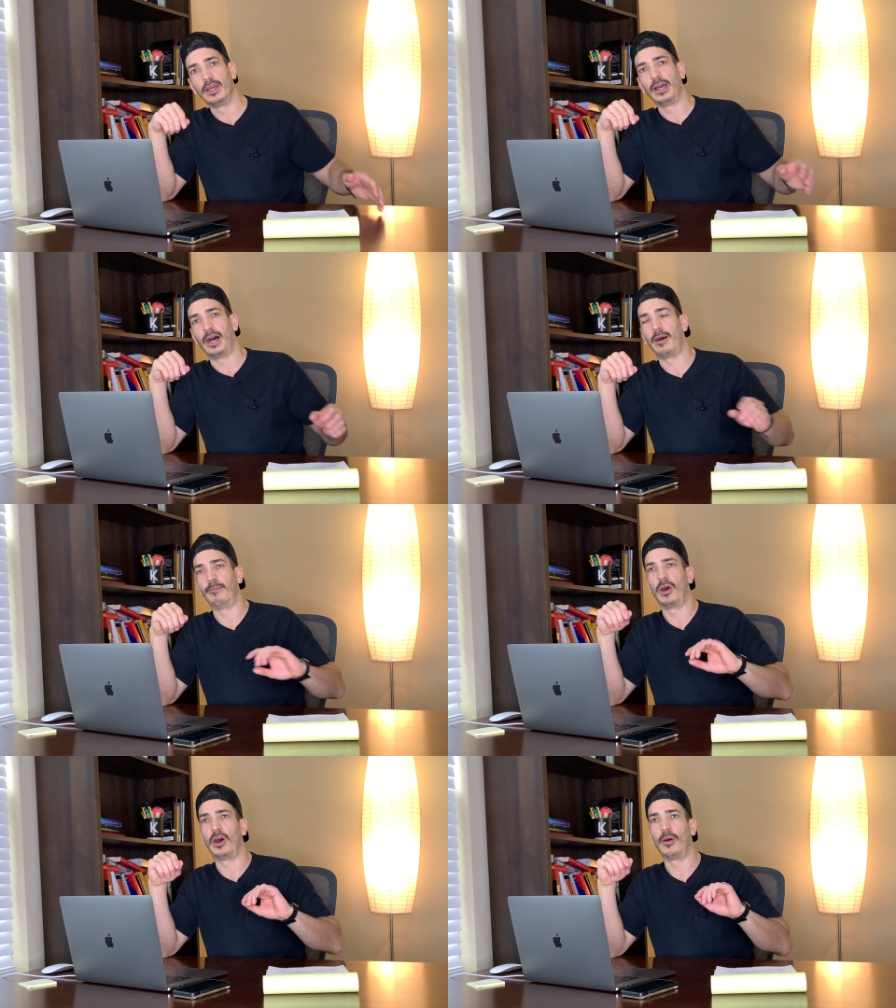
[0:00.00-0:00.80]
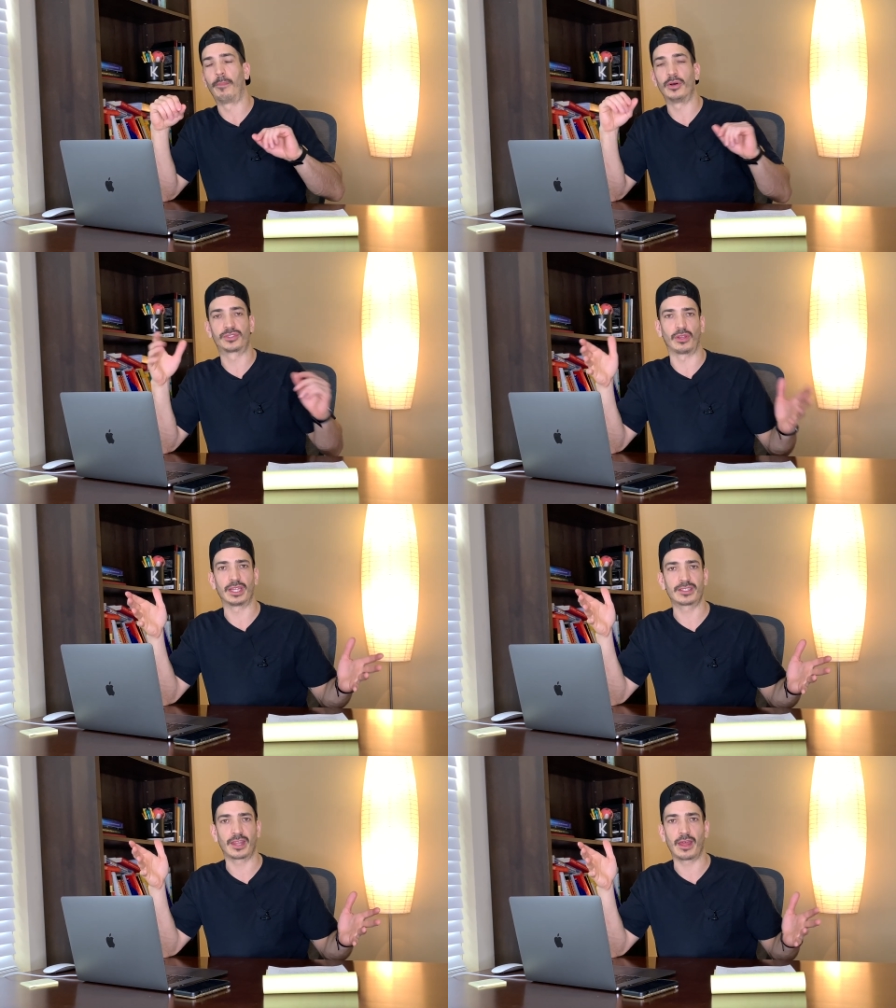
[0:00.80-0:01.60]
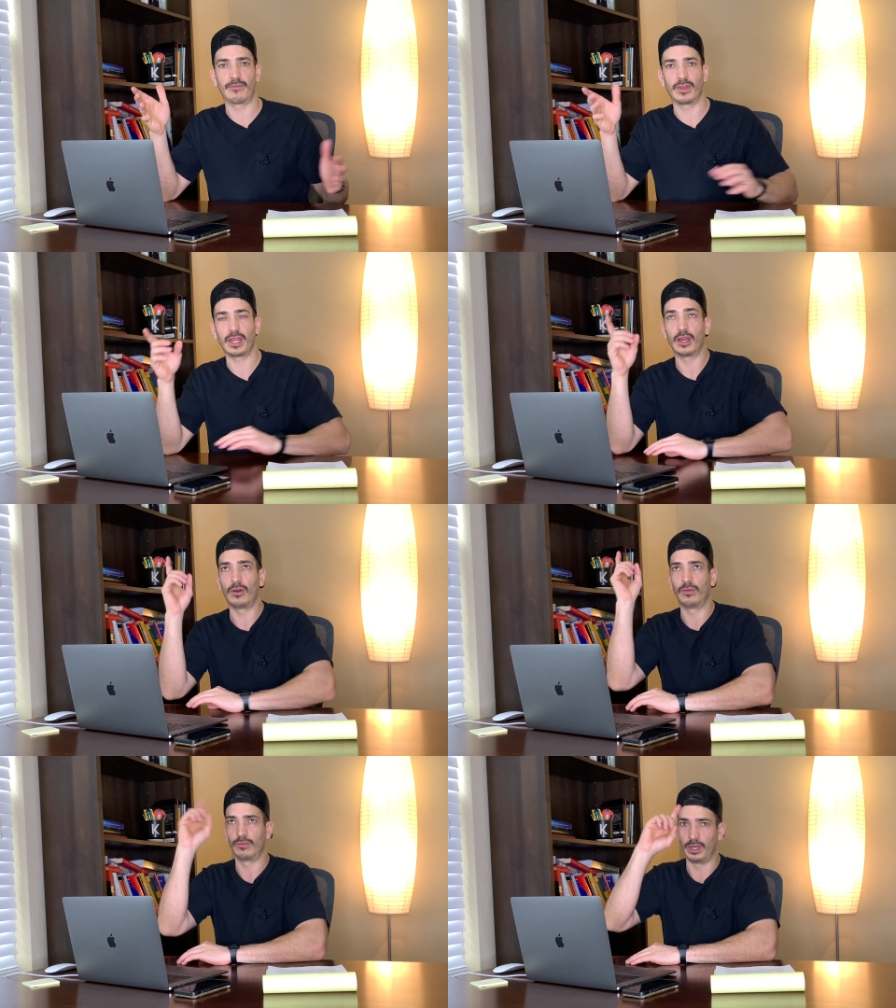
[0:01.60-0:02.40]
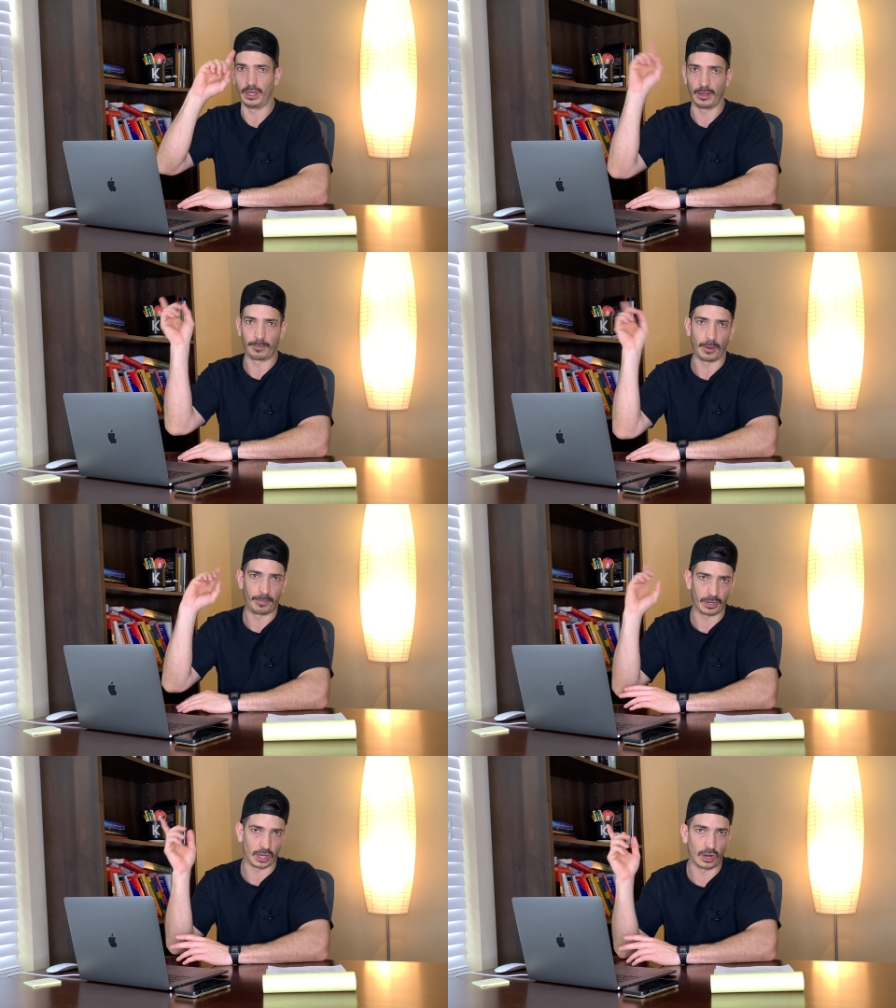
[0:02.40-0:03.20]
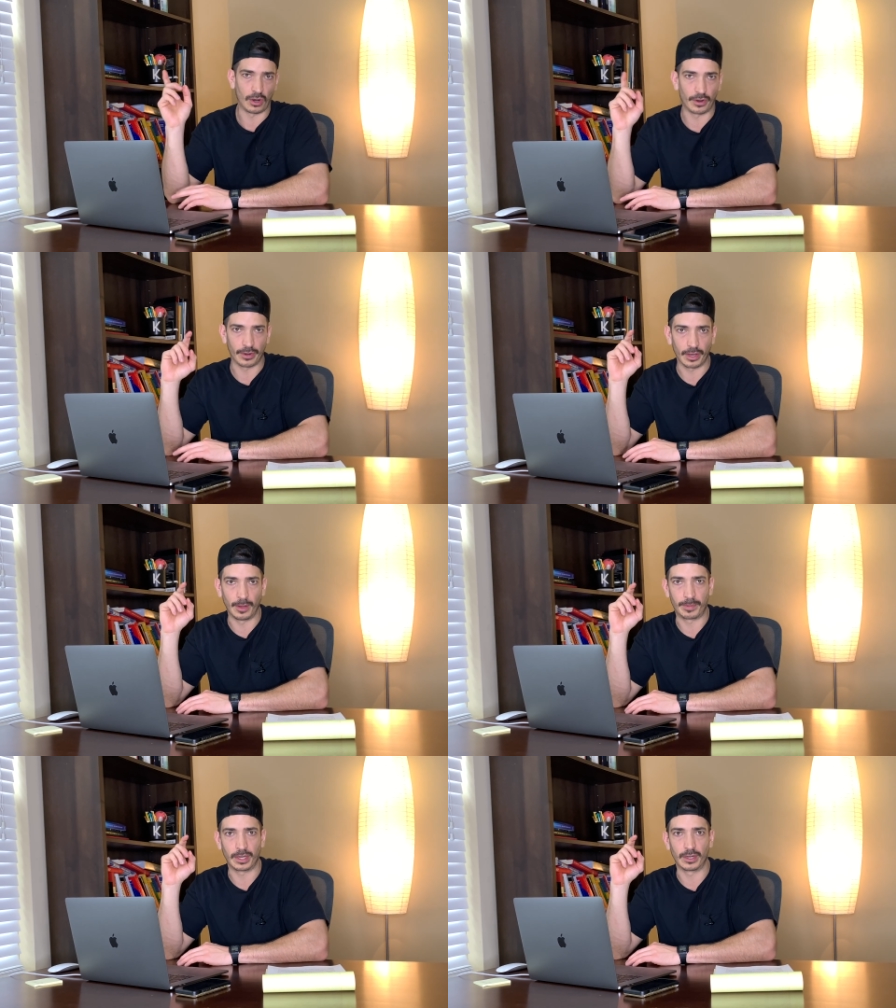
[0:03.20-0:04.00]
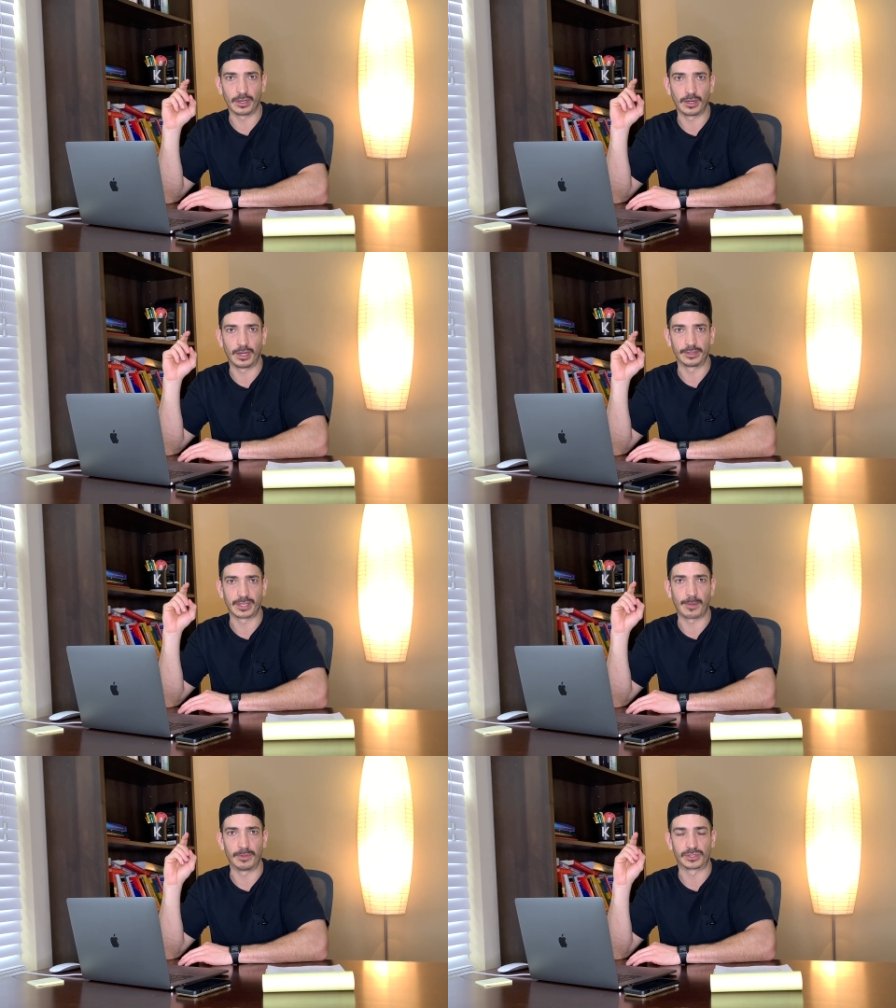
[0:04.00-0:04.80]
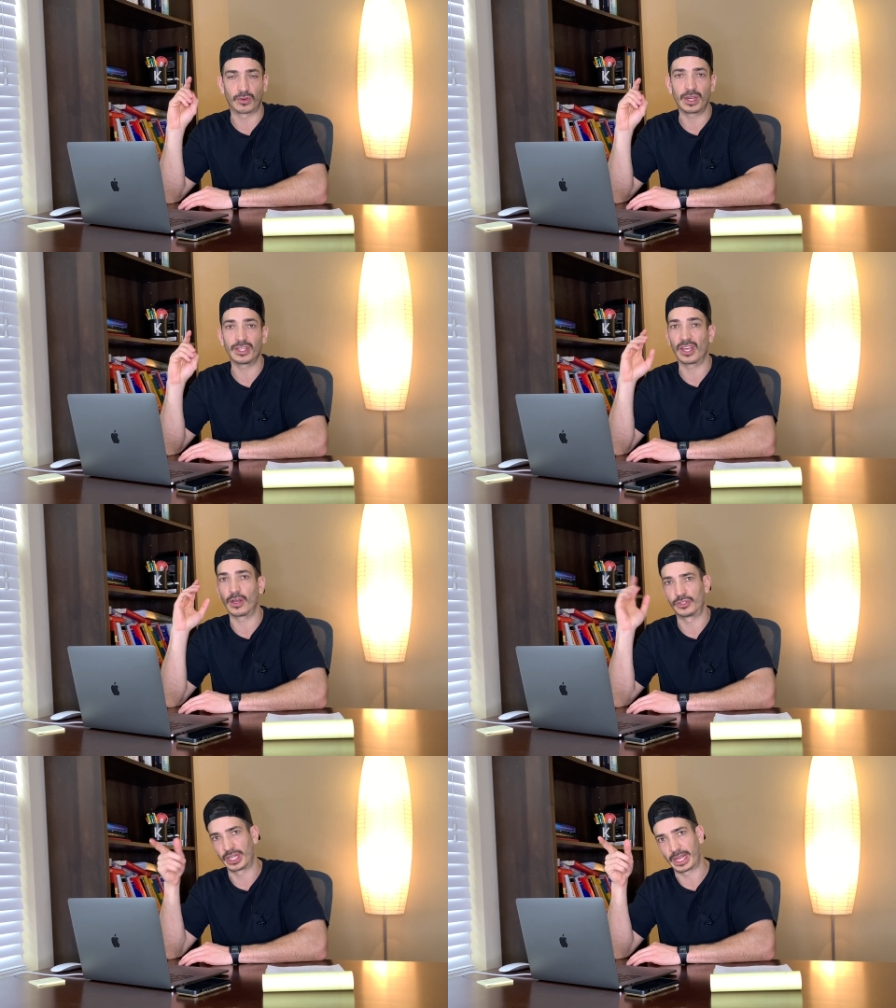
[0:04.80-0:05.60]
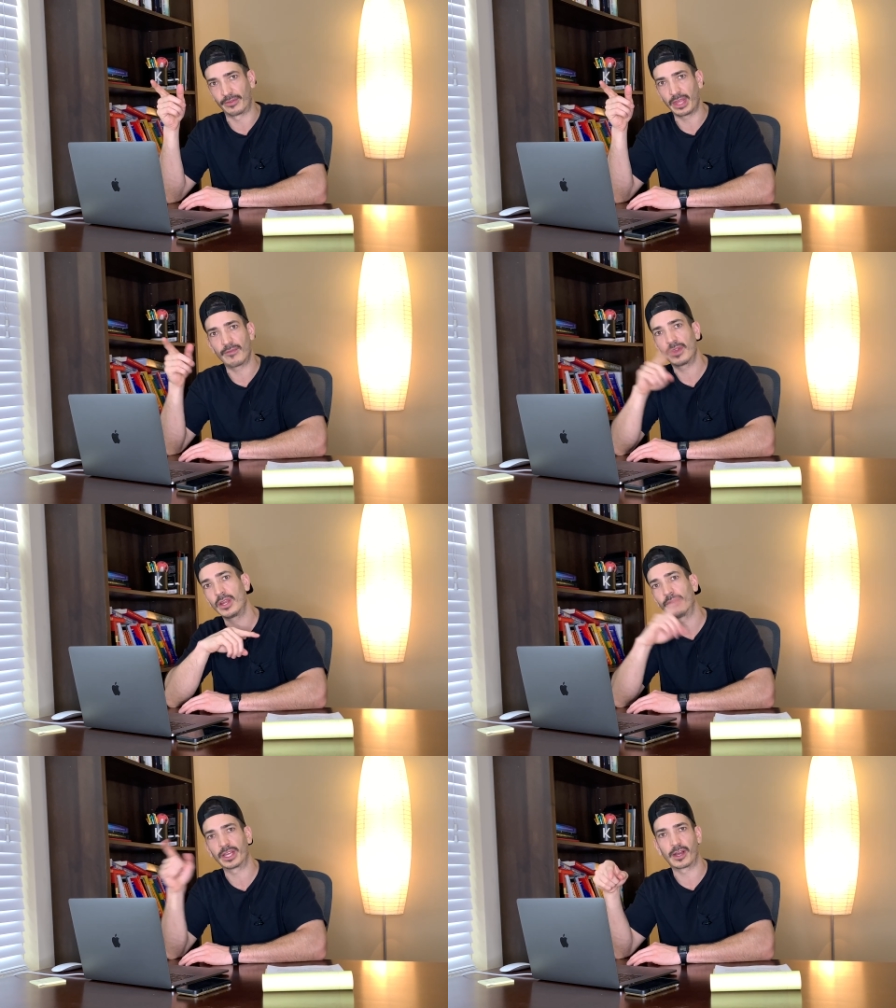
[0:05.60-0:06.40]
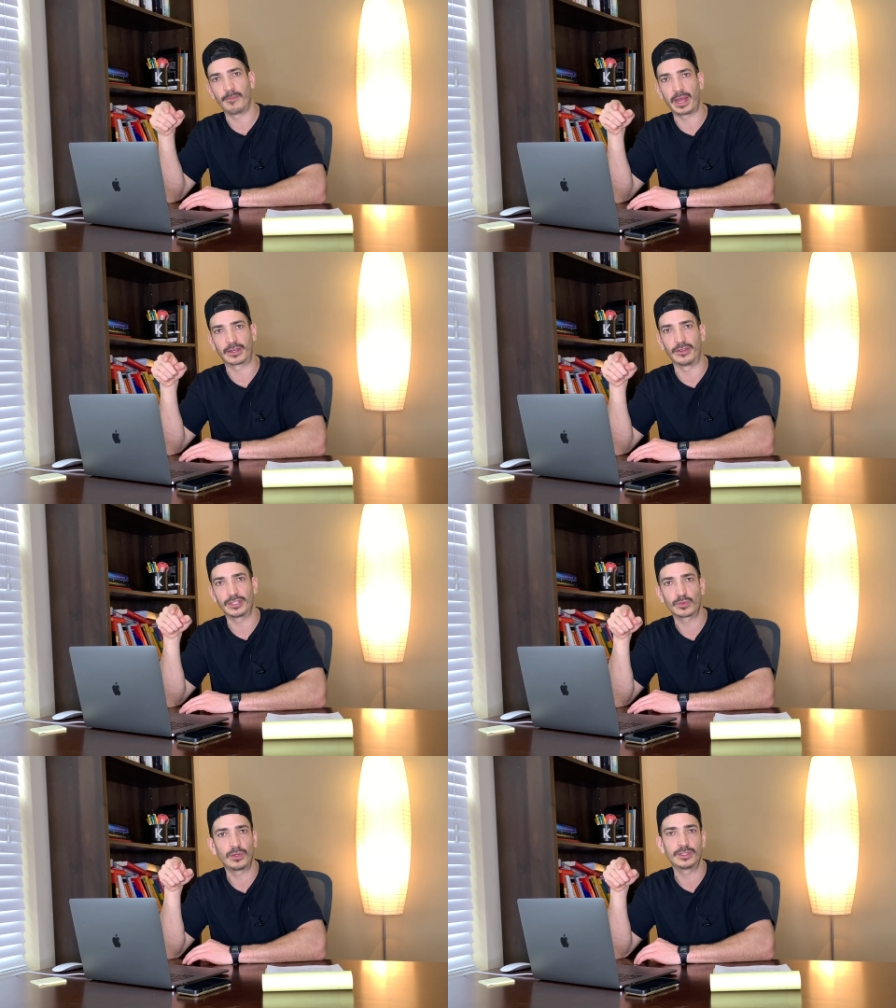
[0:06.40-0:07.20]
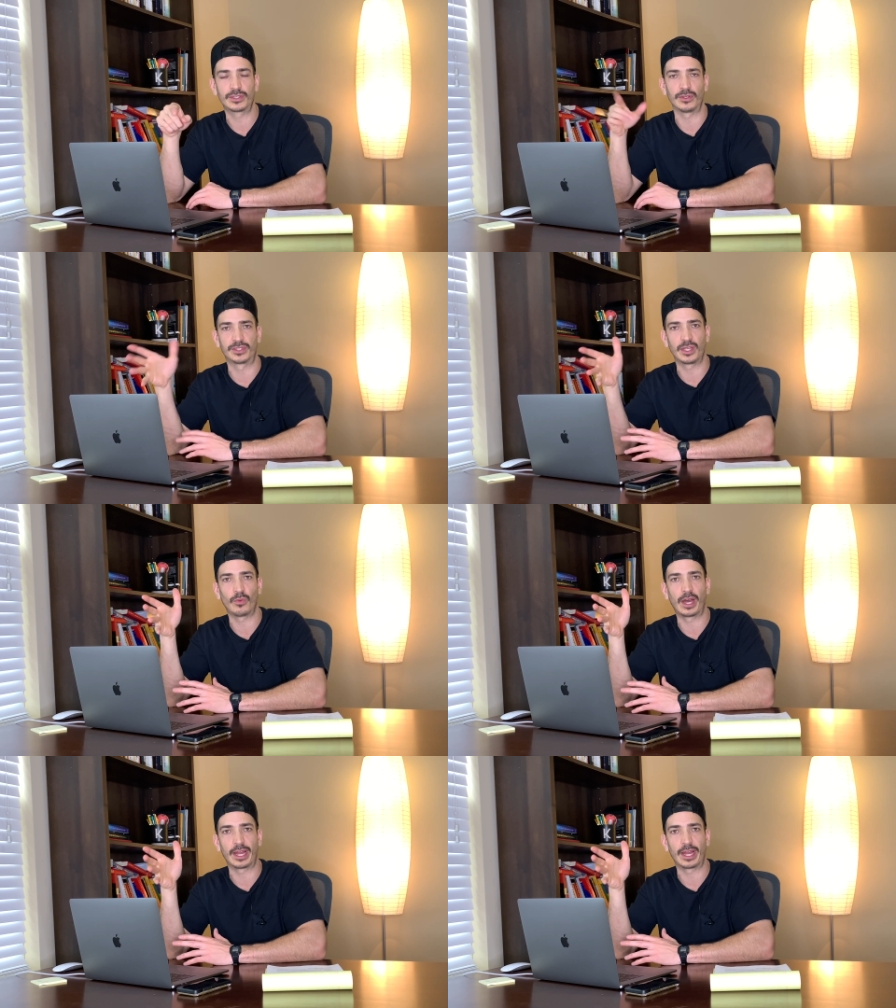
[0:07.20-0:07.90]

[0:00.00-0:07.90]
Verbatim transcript: um, I'll post a link to that video. Uh, I'll put a card up here on top of the screen. You can go check out that video and then come back to this one so you'll see why I